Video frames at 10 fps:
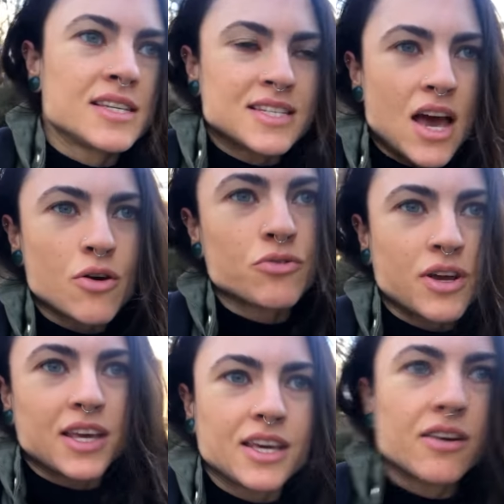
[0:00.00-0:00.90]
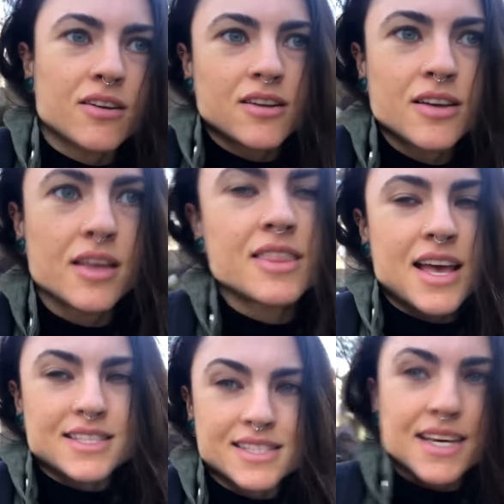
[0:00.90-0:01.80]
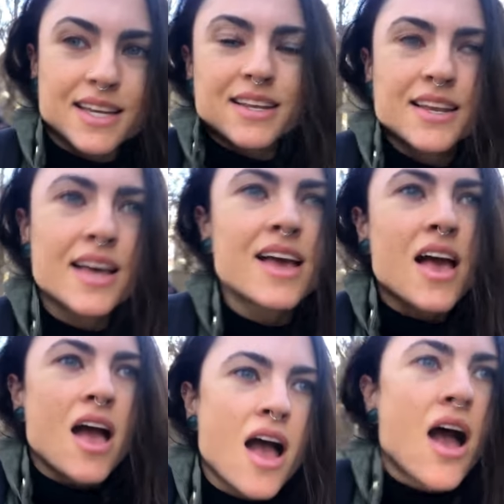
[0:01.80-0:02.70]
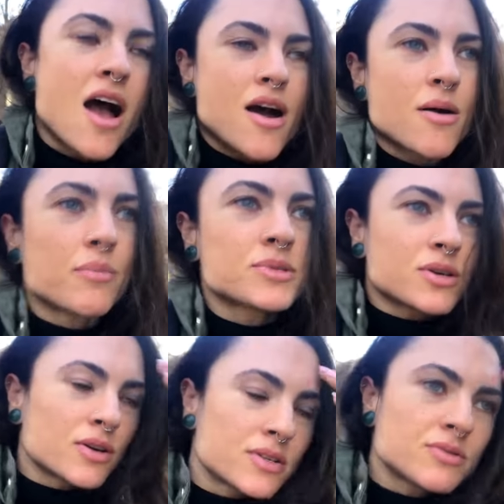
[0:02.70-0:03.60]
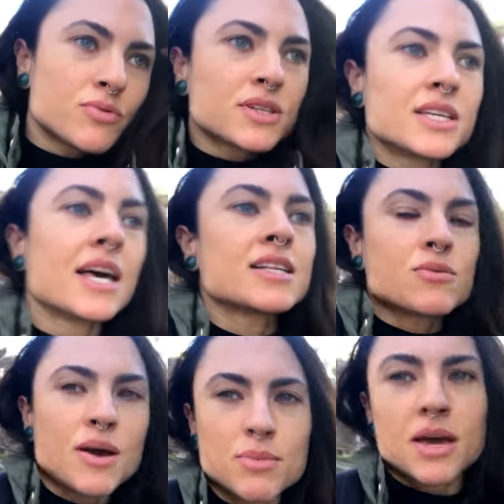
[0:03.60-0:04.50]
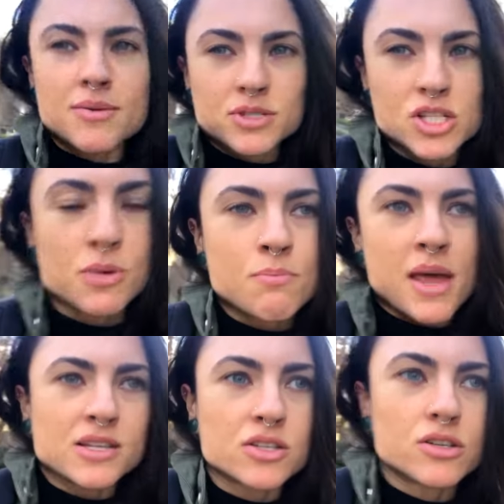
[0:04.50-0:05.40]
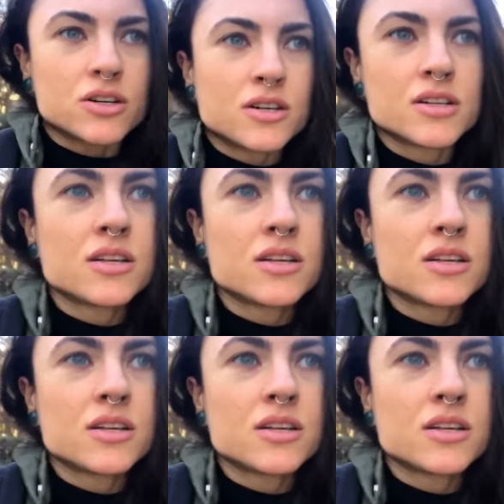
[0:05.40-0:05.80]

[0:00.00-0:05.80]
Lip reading: sit down right here and that's it. So it's really, that's why it becomes such a mental